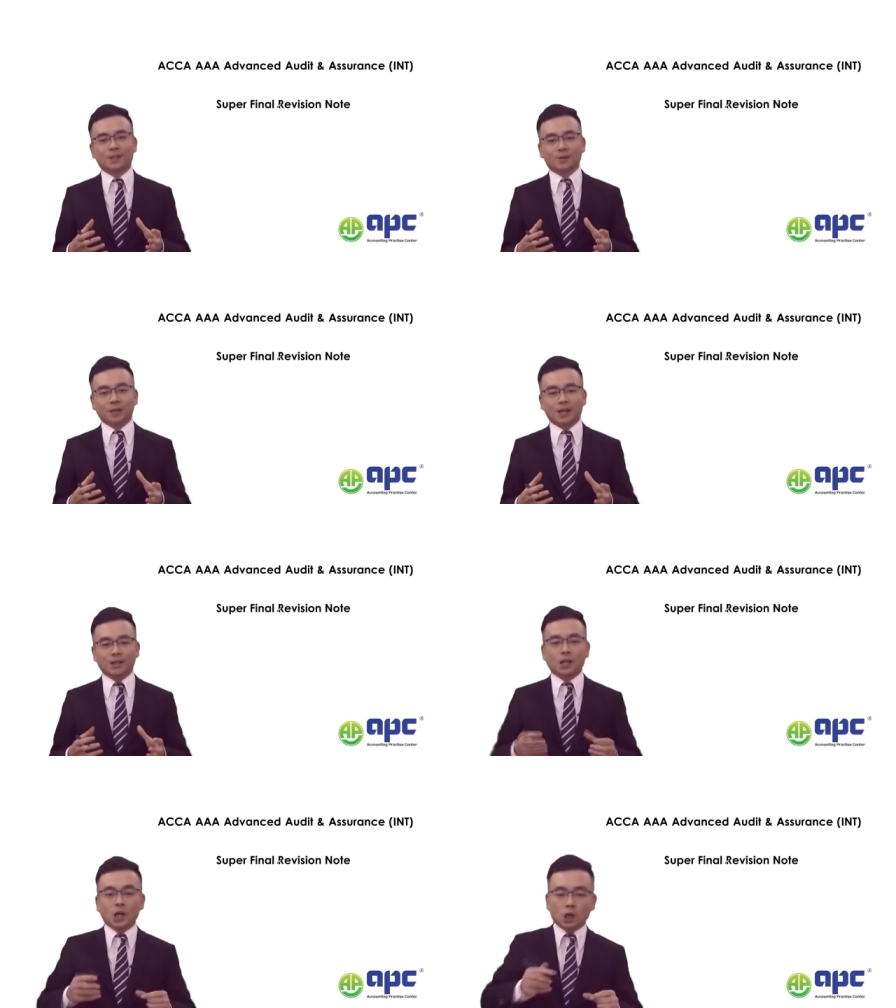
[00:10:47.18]

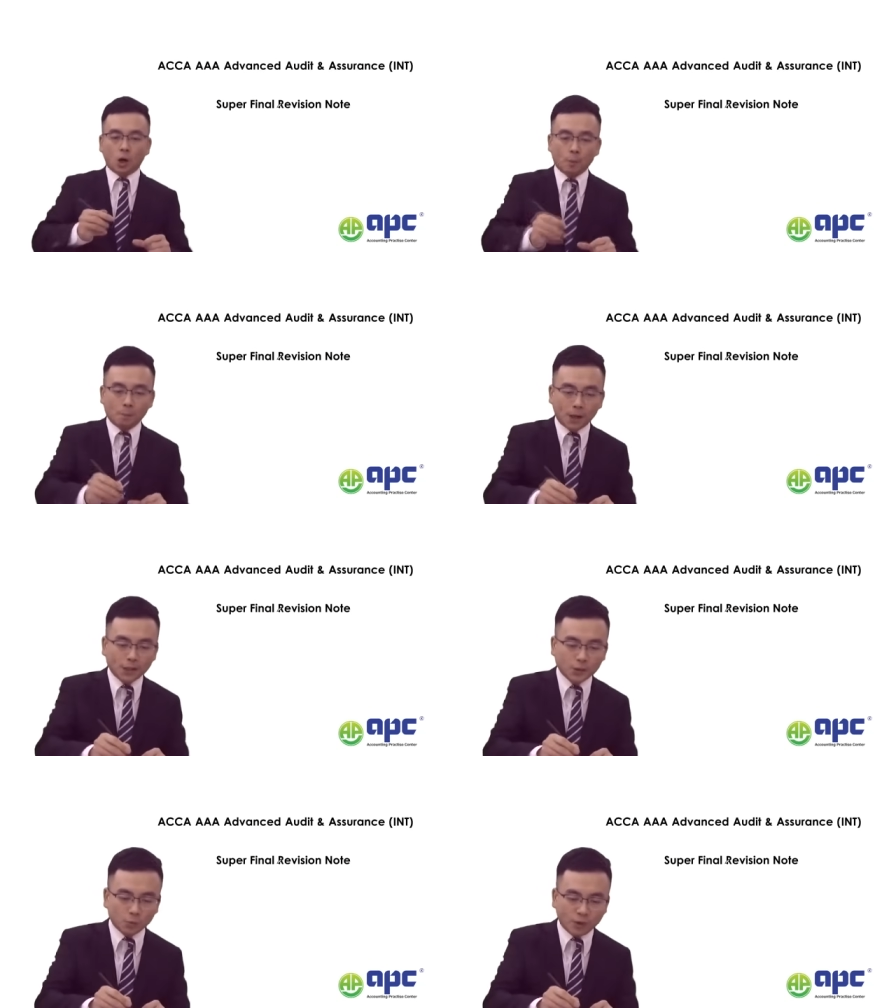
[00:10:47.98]
Okay,
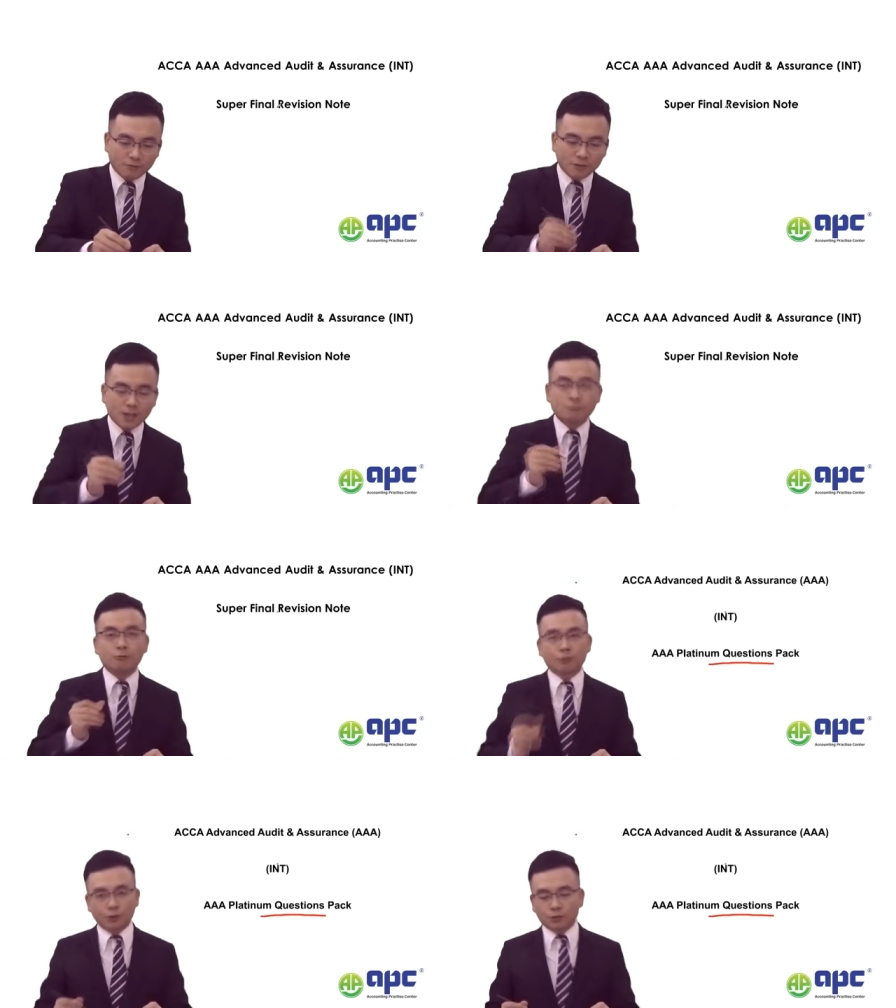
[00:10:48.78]
combined with the
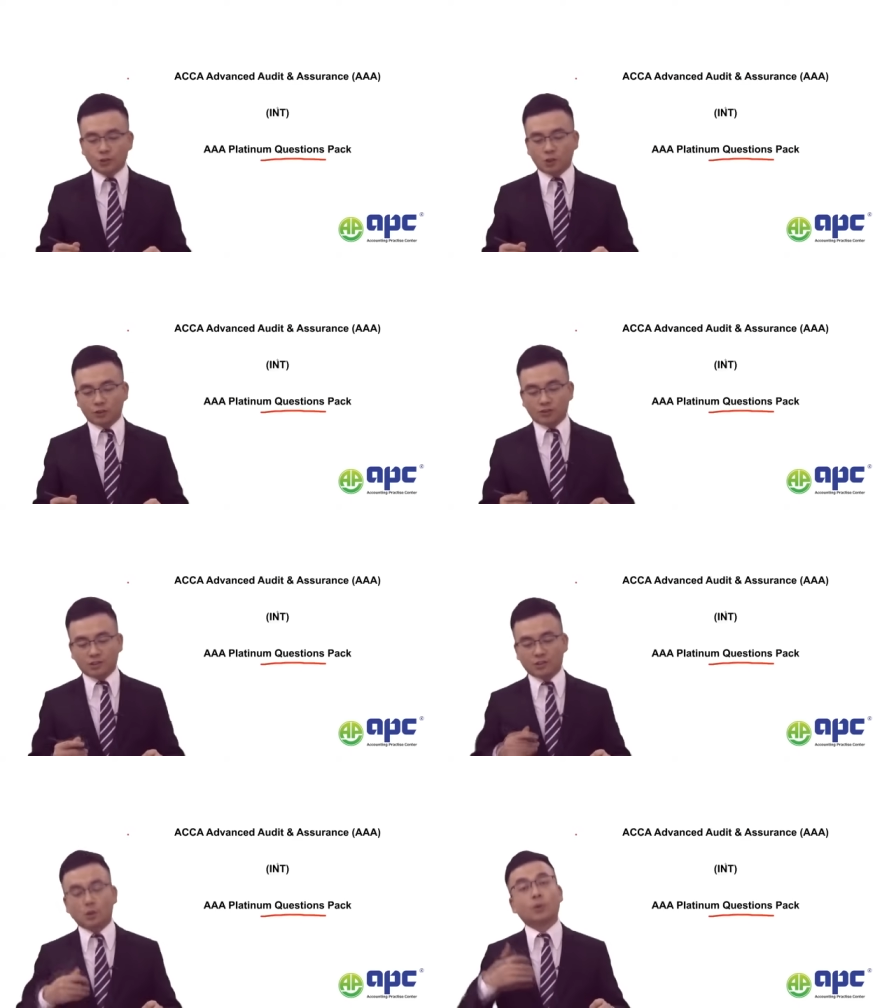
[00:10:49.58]
root
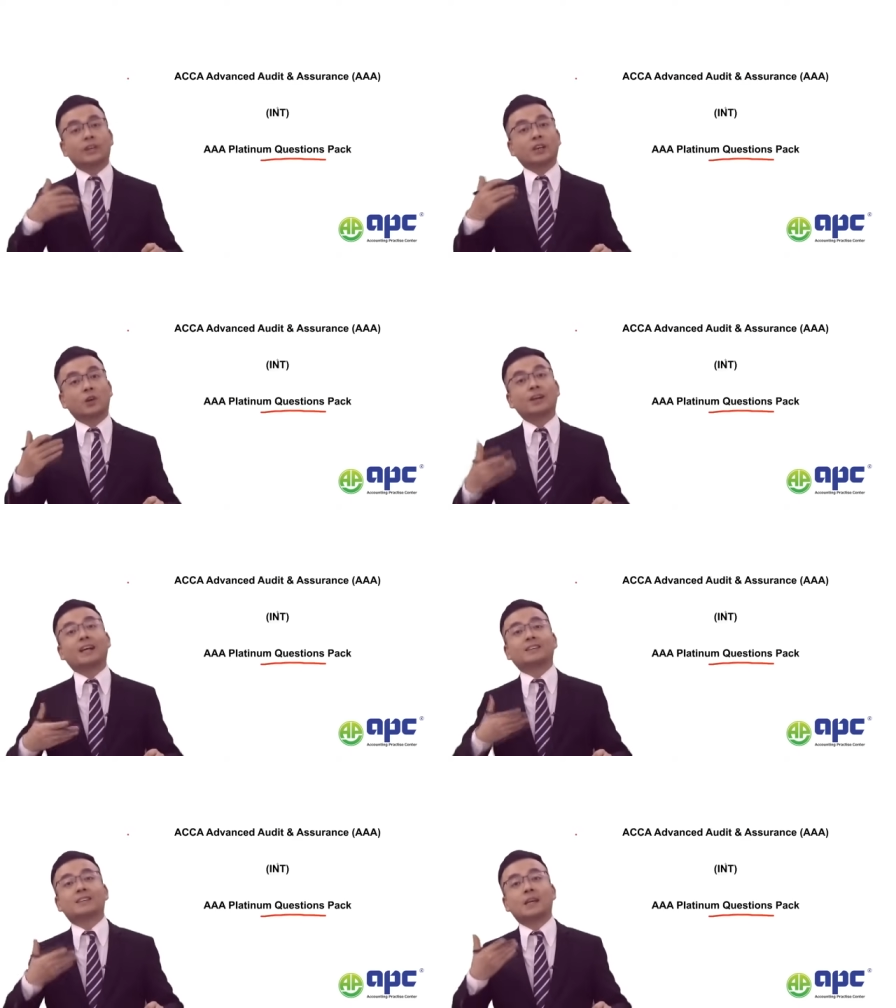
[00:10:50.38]
questions, or we can call it
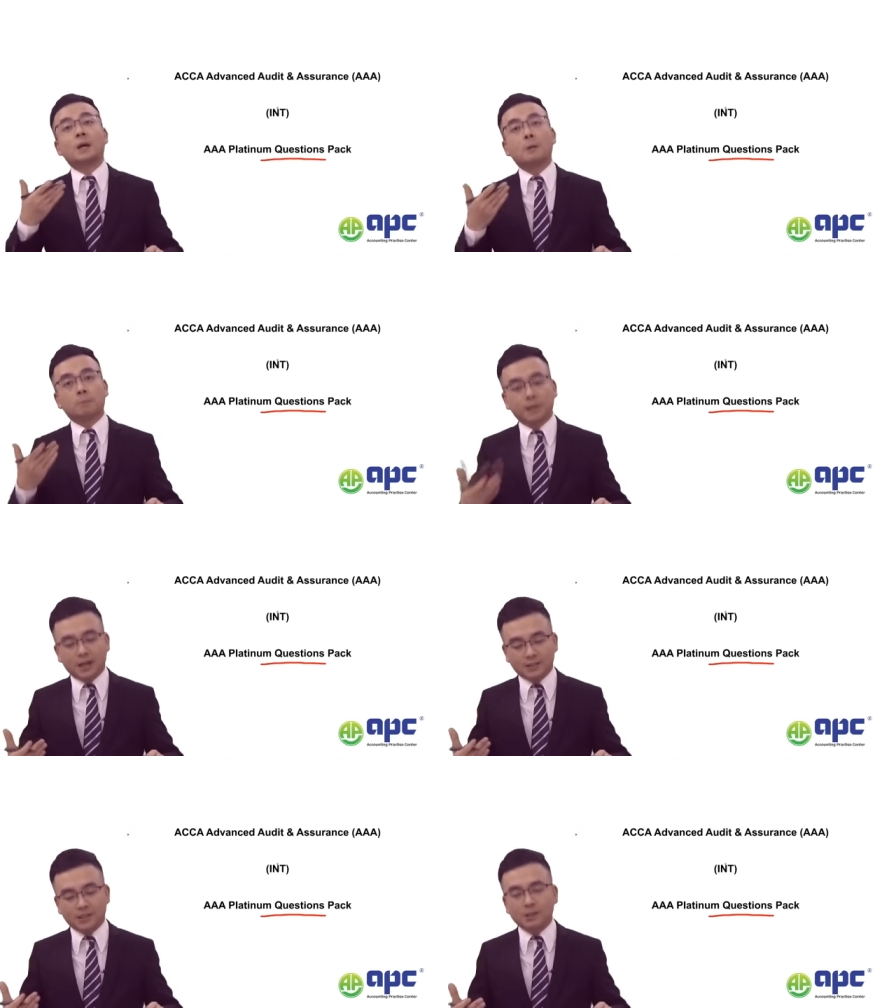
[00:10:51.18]
as the
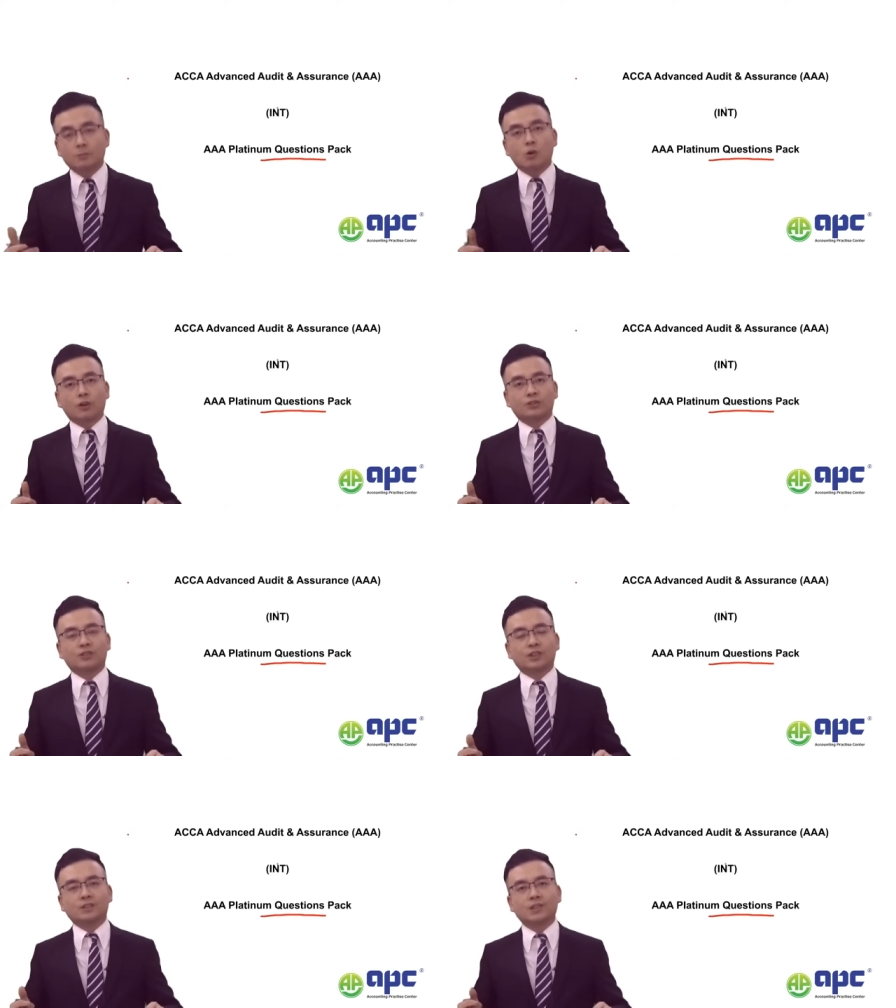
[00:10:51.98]
platinum
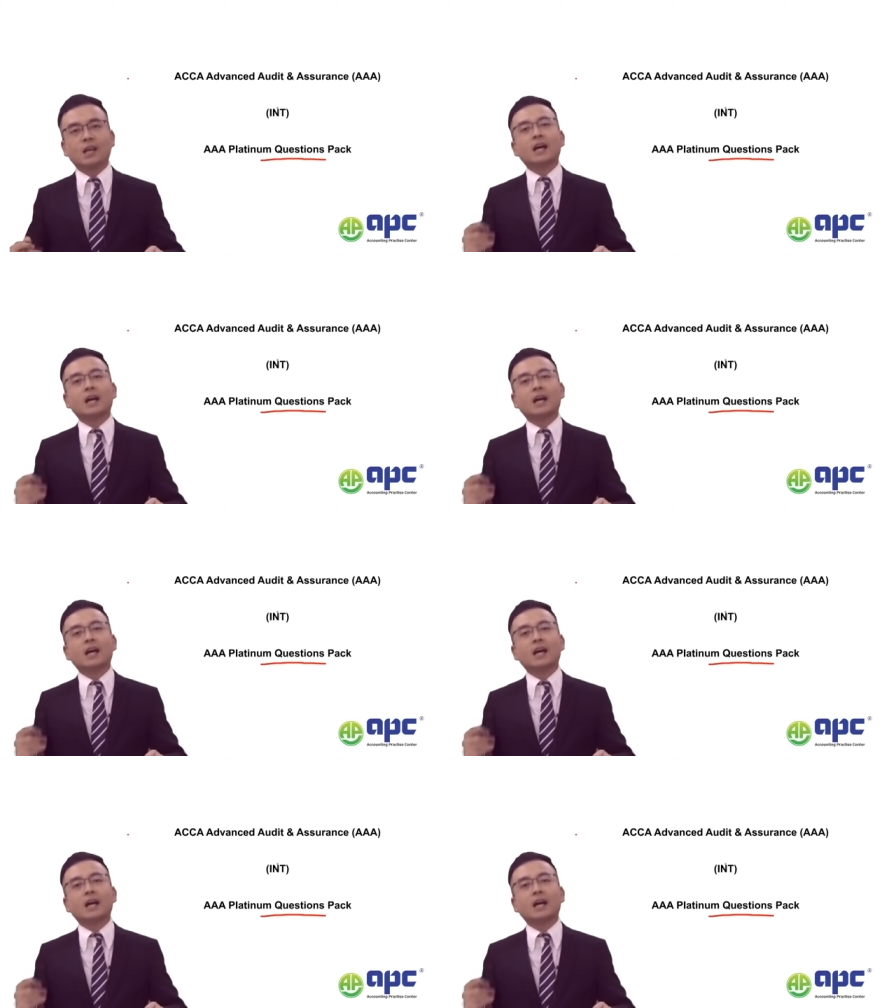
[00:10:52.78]
questions,